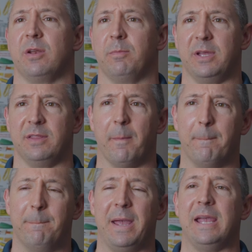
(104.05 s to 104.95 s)
to be the
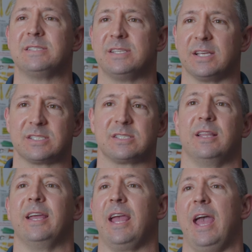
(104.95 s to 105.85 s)
basic
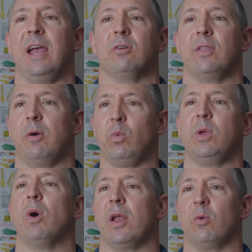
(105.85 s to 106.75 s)
sling angle that we
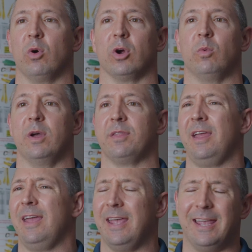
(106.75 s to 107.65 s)
want to work
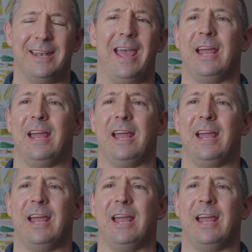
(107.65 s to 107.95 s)
with in